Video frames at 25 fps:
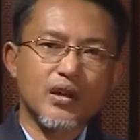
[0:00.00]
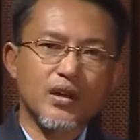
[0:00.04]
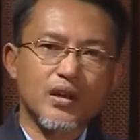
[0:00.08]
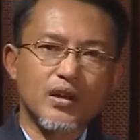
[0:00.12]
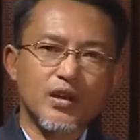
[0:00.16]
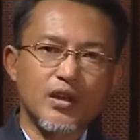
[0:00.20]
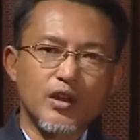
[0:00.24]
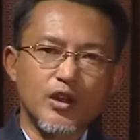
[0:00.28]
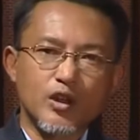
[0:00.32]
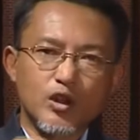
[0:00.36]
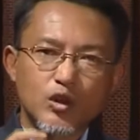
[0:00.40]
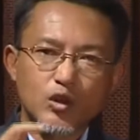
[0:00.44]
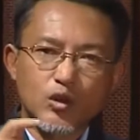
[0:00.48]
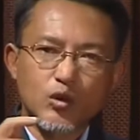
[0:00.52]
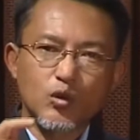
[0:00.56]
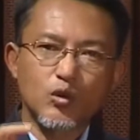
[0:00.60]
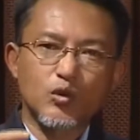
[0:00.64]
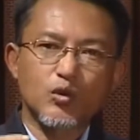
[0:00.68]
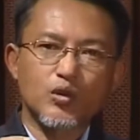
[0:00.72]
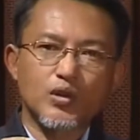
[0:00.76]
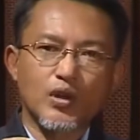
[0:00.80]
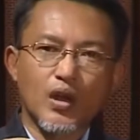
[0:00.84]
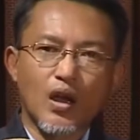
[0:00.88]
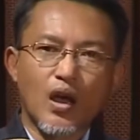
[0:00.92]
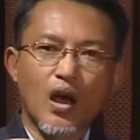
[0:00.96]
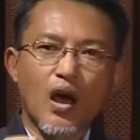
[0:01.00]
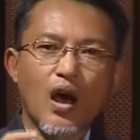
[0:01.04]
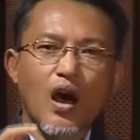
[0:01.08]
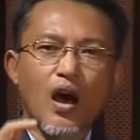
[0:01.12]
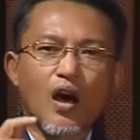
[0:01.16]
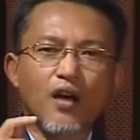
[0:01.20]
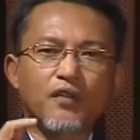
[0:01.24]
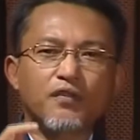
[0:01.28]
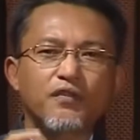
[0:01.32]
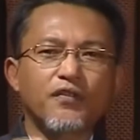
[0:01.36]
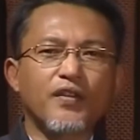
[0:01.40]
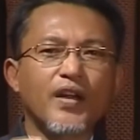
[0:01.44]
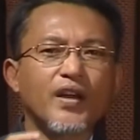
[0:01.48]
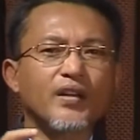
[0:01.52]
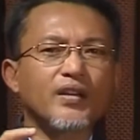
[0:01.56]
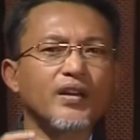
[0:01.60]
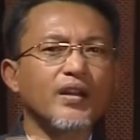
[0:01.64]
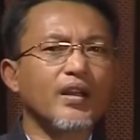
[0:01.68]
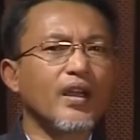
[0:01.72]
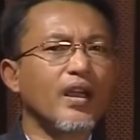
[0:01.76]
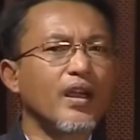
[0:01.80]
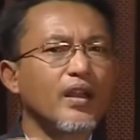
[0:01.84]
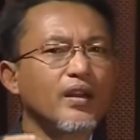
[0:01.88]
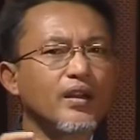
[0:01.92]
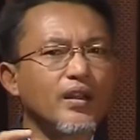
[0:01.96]
issues affecting
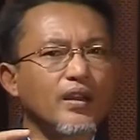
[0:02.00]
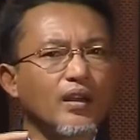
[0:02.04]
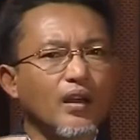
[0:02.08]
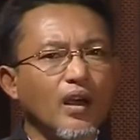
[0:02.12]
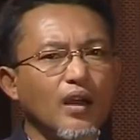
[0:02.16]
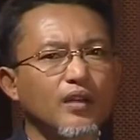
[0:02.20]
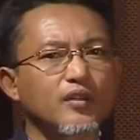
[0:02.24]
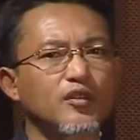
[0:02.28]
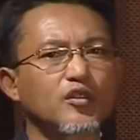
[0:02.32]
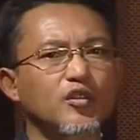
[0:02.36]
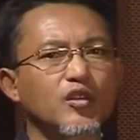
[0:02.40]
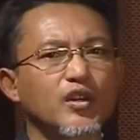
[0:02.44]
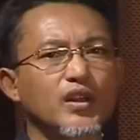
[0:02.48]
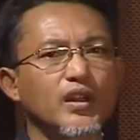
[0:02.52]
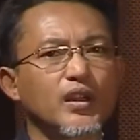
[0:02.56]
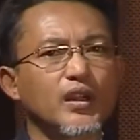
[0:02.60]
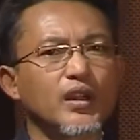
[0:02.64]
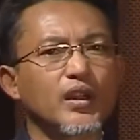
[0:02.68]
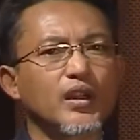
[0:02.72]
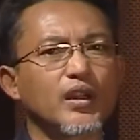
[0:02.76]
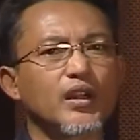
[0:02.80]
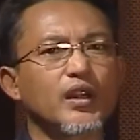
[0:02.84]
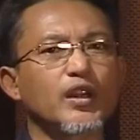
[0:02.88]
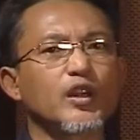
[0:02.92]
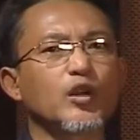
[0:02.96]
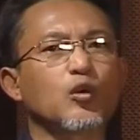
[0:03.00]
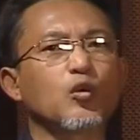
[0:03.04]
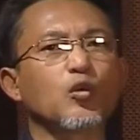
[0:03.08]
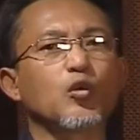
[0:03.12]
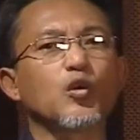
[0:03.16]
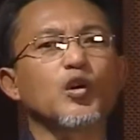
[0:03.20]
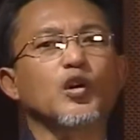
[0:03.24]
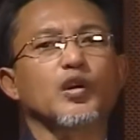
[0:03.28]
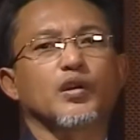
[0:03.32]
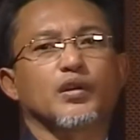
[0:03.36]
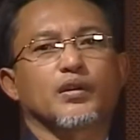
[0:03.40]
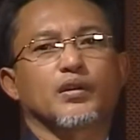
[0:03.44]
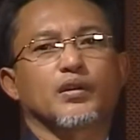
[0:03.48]
any country in the world,